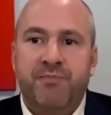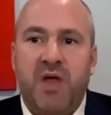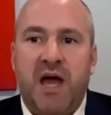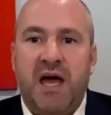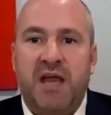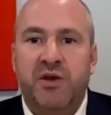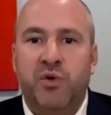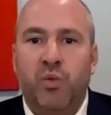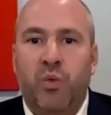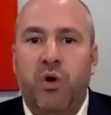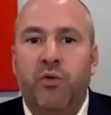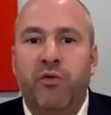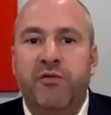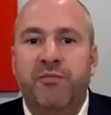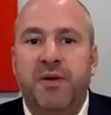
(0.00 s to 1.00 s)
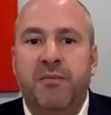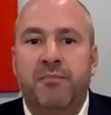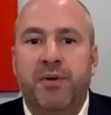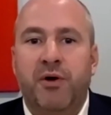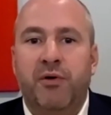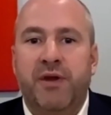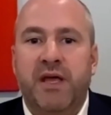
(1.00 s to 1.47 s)
And what we've been
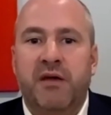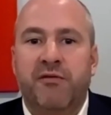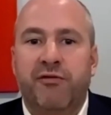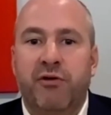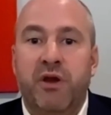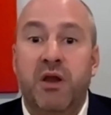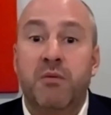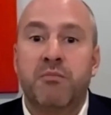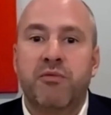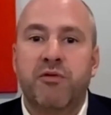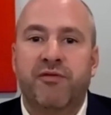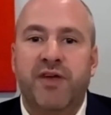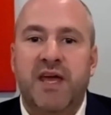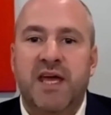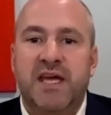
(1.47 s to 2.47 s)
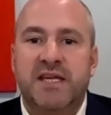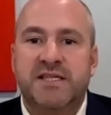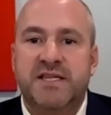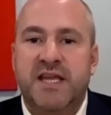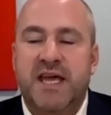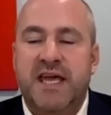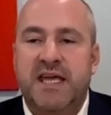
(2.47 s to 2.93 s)
building for a number of years
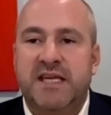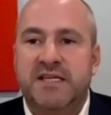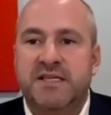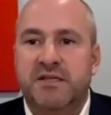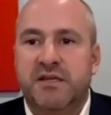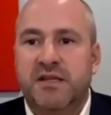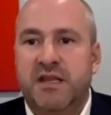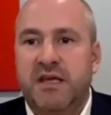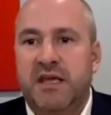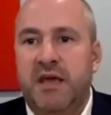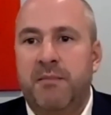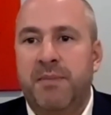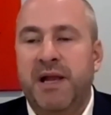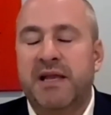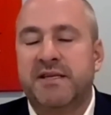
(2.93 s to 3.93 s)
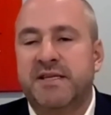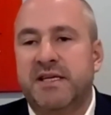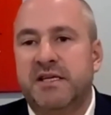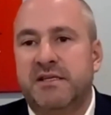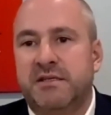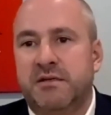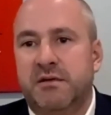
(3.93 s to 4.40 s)
is the
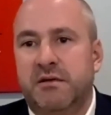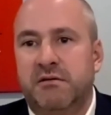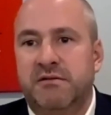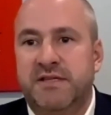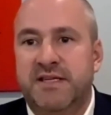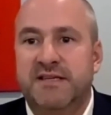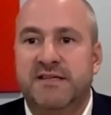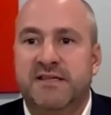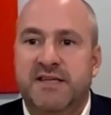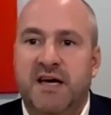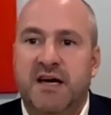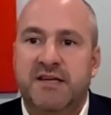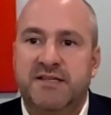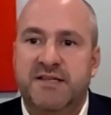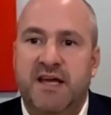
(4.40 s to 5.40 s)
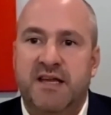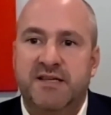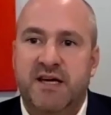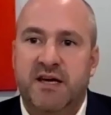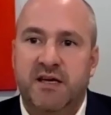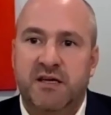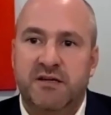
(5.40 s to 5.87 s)
ability to digitize that
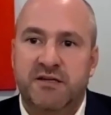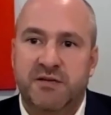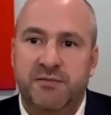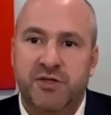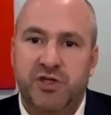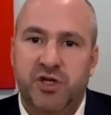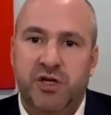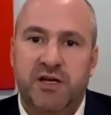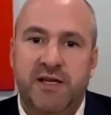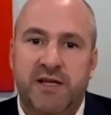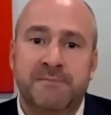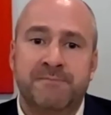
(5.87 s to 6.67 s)
entire customer journey.